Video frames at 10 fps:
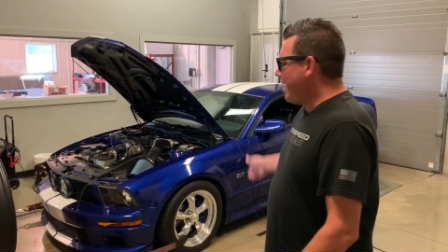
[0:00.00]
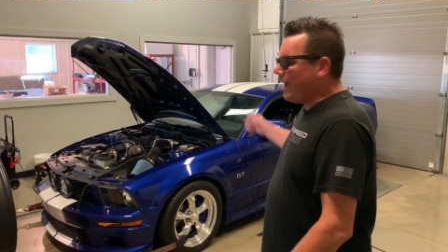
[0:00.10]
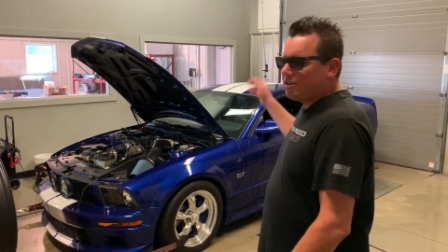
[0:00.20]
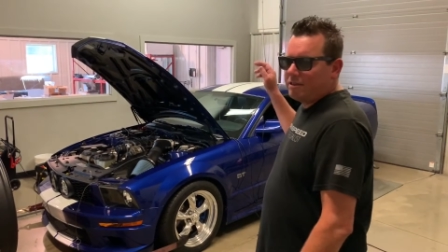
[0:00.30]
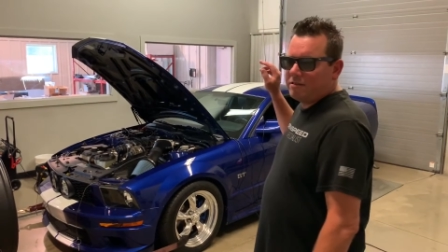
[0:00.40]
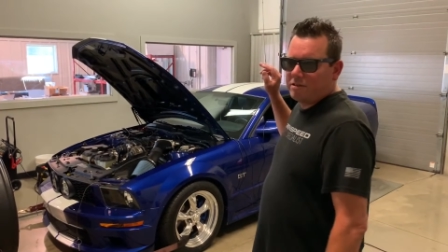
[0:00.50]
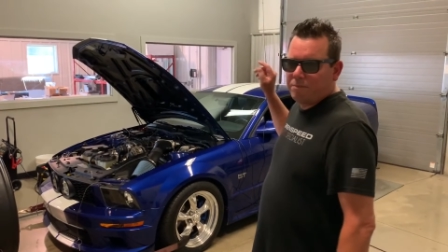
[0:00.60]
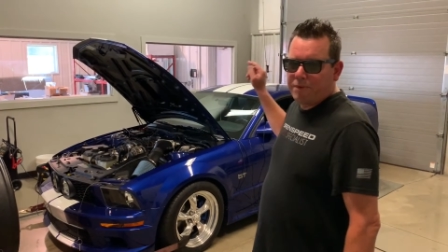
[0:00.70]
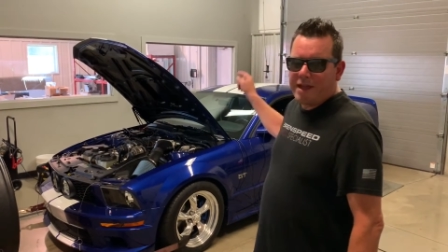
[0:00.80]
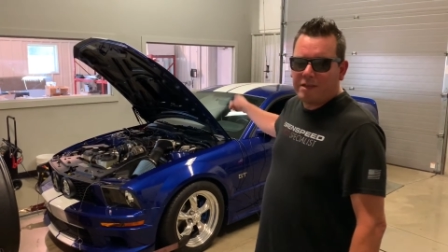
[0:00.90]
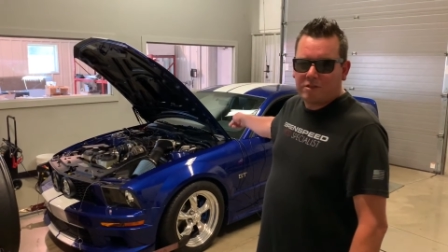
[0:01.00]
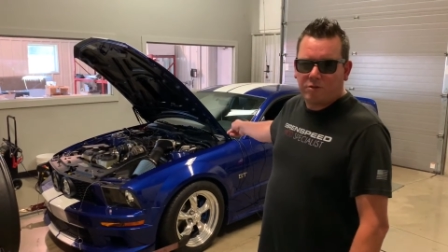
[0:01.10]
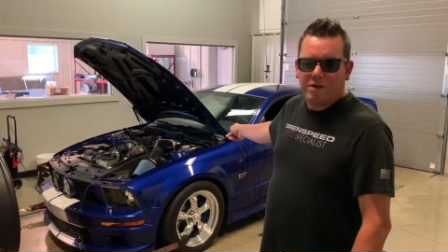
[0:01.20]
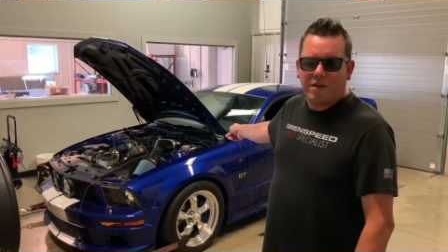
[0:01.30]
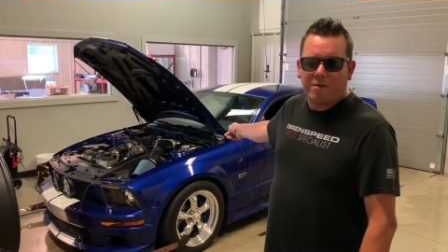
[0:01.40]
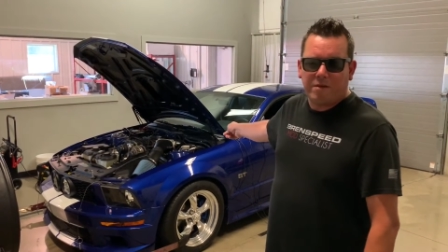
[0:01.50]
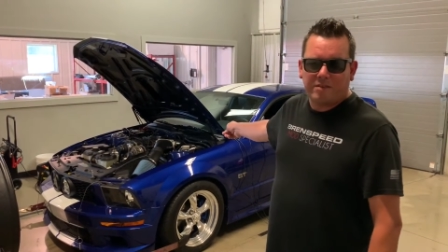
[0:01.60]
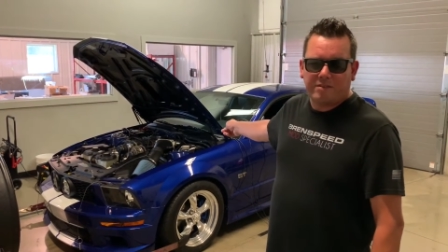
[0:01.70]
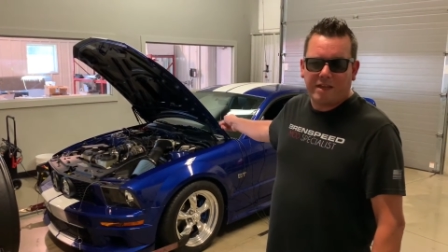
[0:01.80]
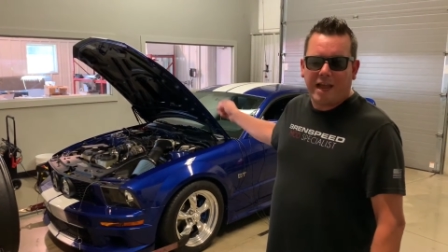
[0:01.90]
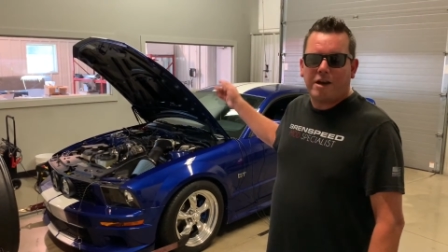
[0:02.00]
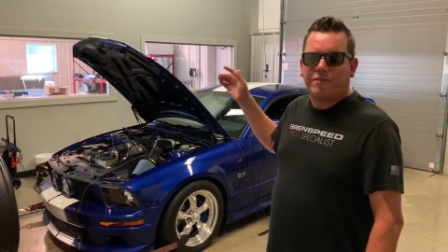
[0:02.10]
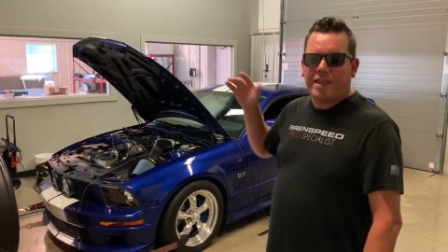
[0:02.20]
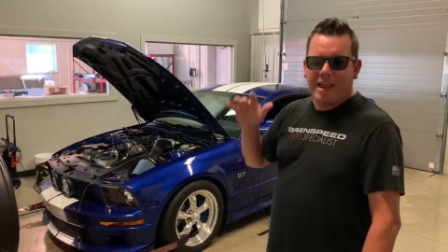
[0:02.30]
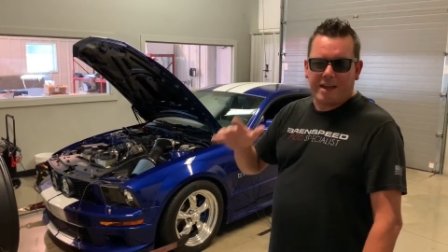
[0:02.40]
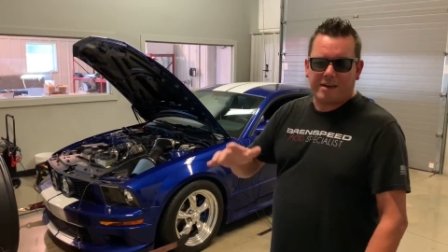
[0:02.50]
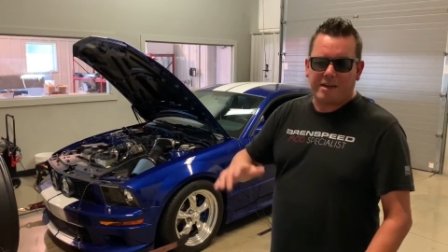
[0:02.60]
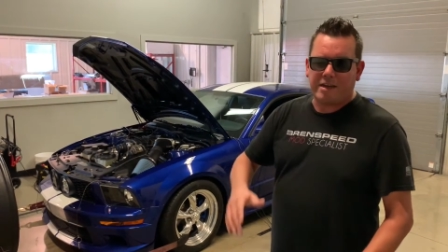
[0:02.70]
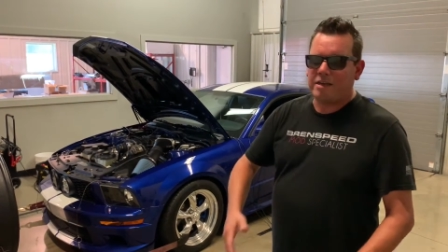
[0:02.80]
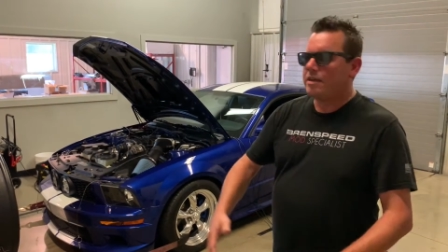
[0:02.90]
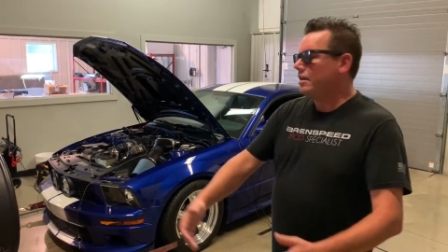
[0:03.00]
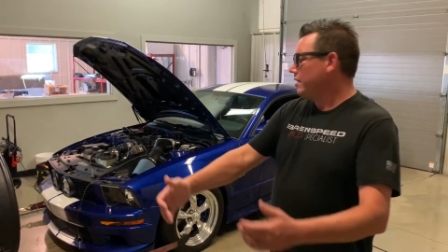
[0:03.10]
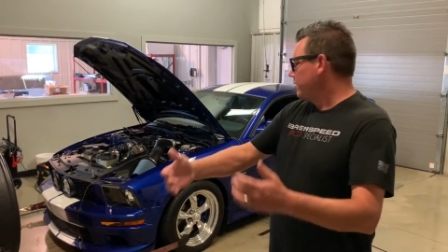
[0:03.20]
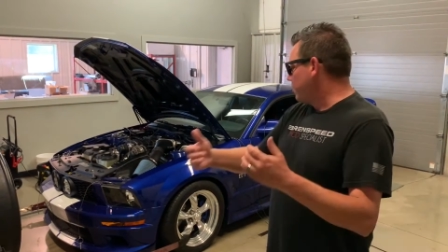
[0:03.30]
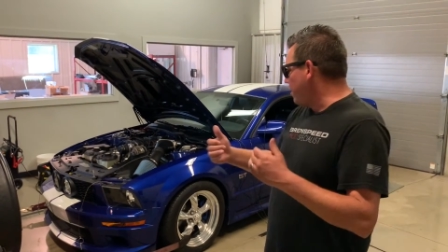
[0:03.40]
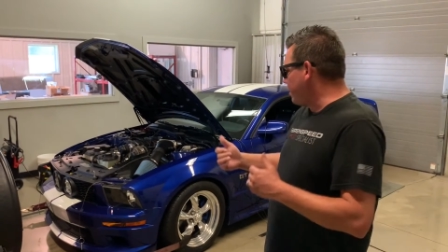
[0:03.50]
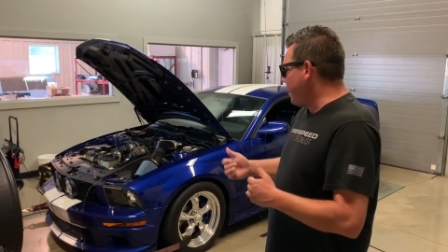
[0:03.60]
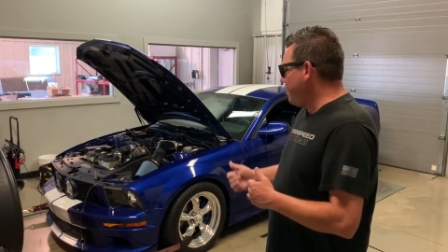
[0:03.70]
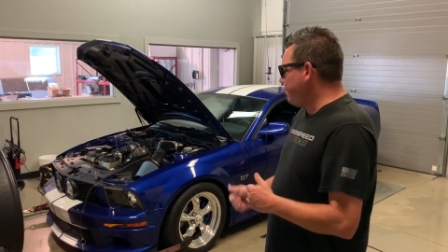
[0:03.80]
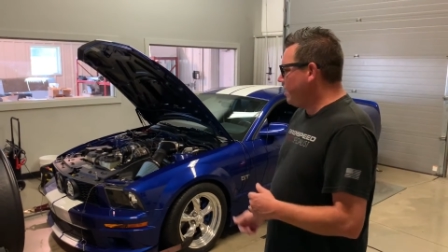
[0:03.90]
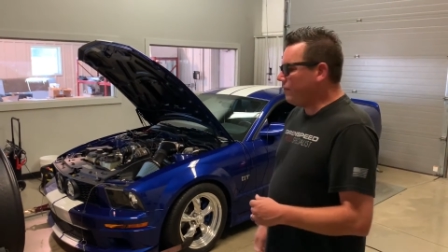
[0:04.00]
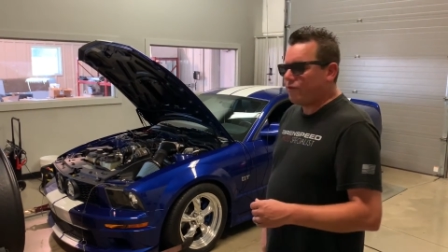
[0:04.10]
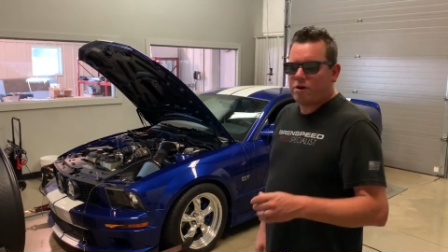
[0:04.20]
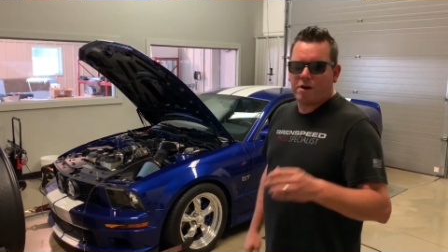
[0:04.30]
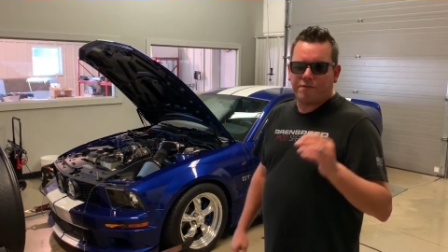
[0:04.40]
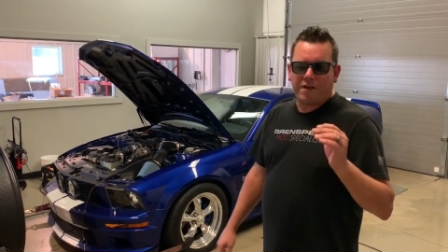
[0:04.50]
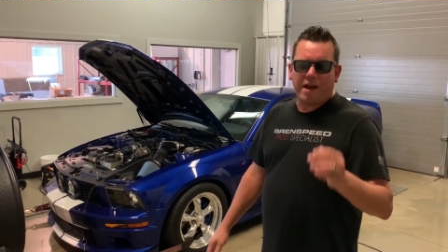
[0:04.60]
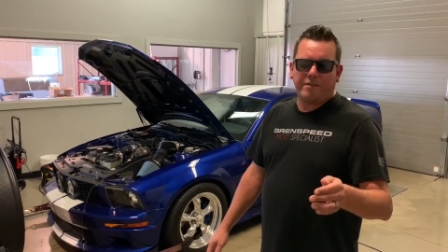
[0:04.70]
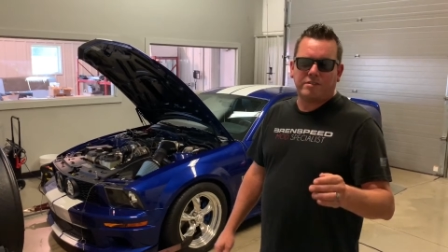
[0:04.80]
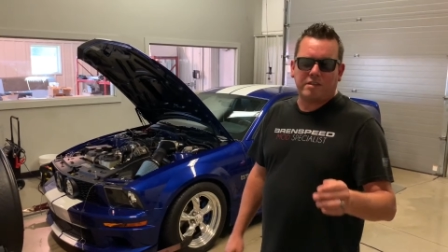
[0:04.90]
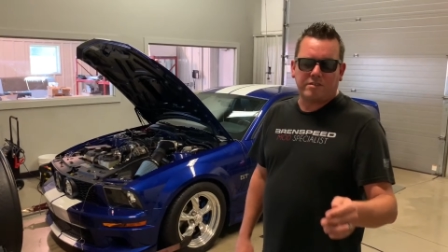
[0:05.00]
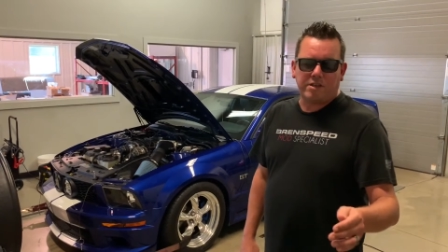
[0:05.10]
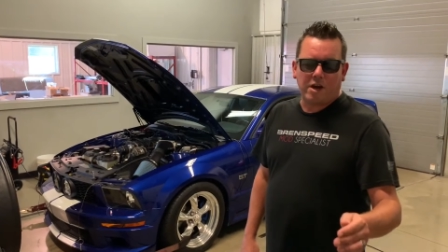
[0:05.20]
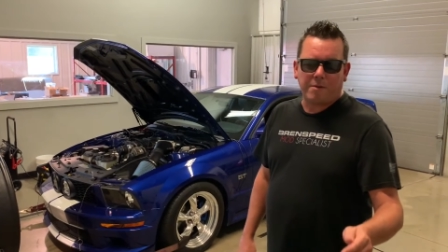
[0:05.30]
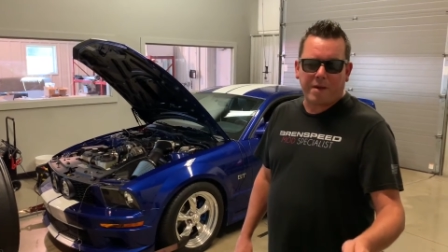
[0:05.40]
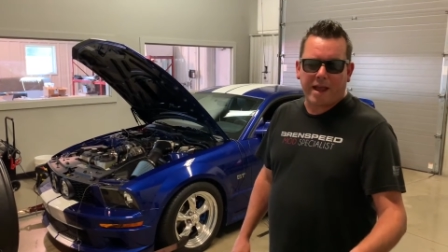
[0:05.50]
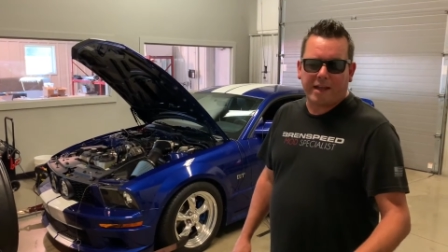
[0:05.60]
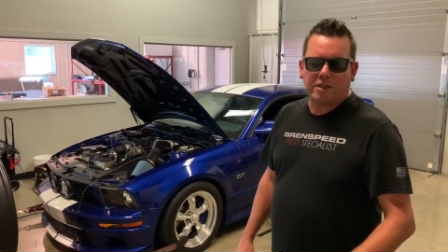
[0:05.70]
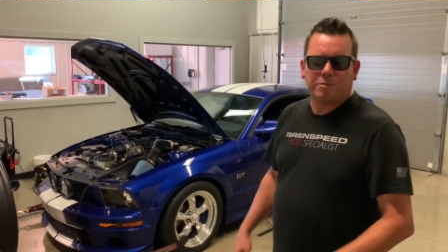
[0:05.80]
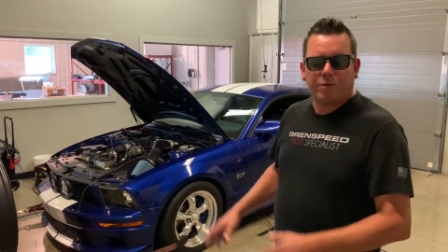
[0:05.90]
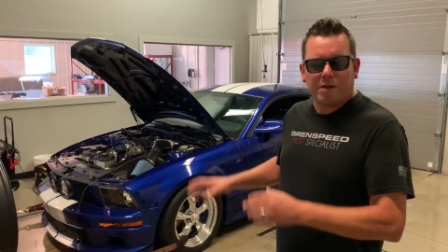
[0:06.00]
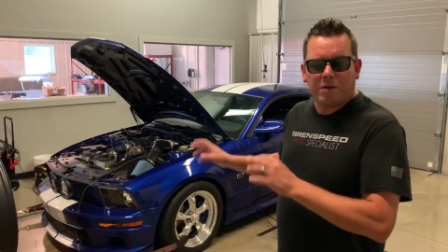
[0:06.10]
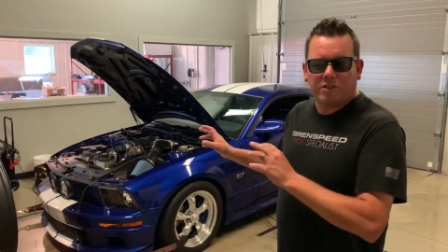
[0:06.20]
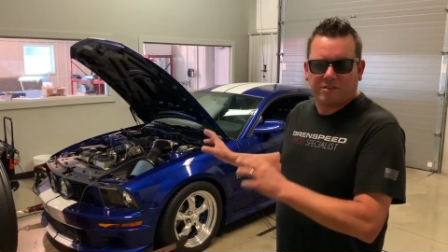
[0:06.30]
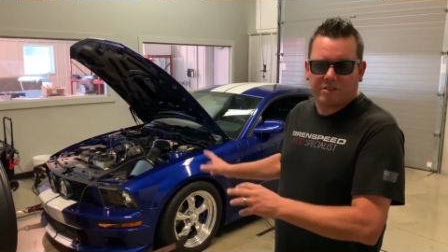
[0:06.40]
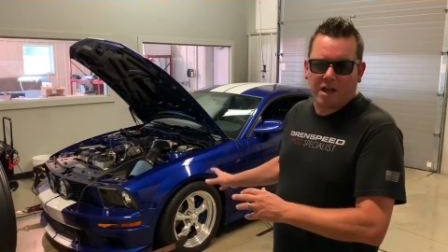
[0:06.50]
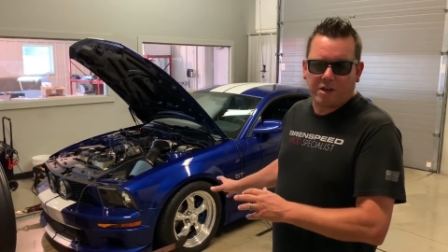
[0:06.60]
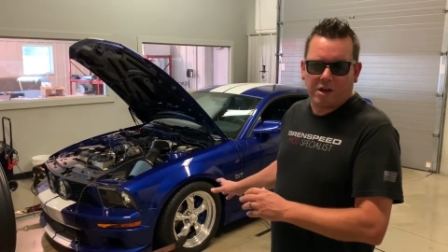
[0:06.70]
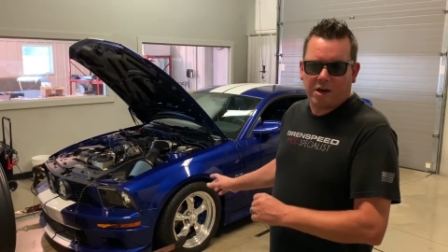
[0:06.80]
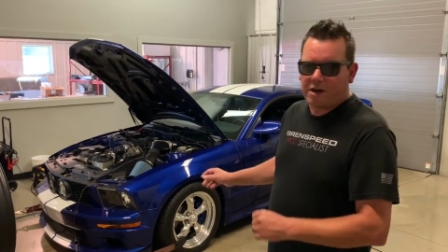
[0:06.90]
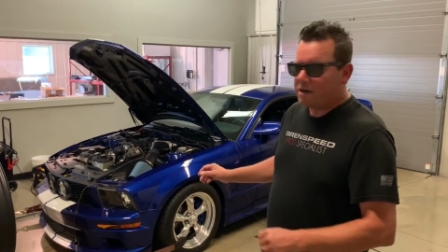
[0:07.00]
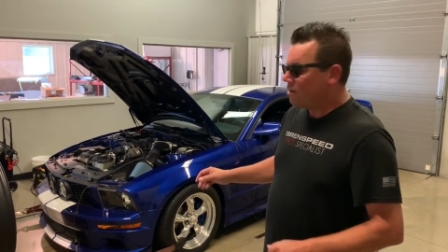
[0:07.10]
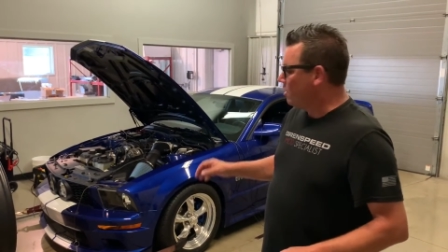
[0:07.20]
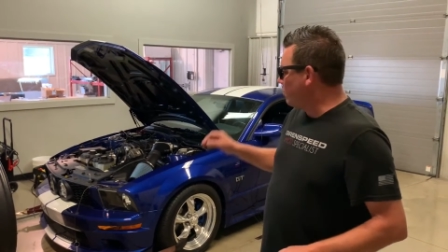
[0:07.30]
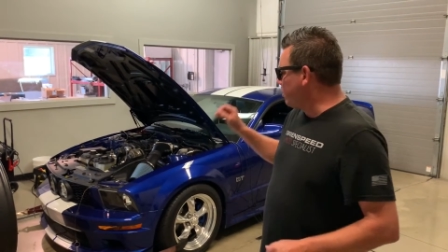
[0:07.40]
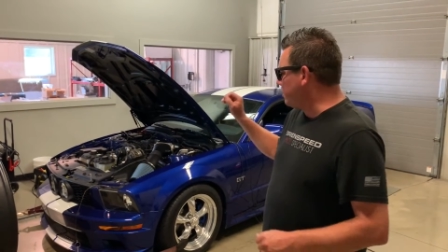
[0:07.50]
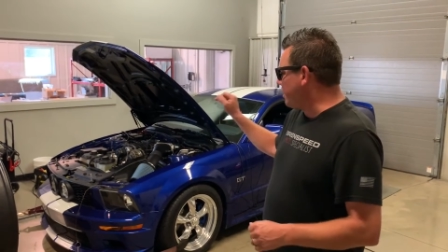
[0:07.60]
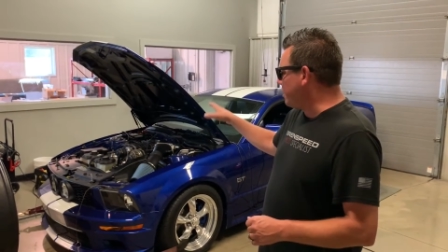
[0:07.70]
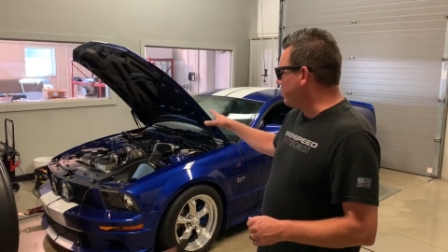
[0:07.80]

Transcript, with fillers: Actually, this is Blake's three-valve Mustang out of Canada. Car came in for our five sixty R package, pretty much a stock car. We're gonna take a